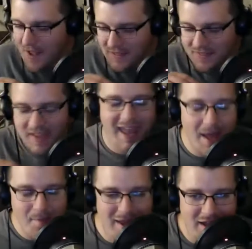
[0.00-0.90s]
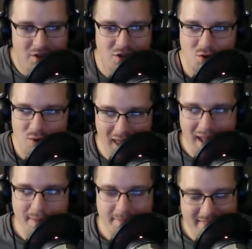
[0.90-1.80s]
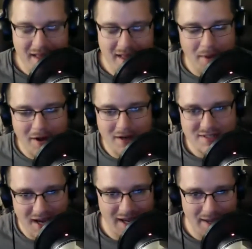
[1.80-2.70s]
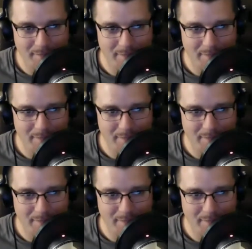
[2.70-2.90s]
they can't make a new game in that amount of time.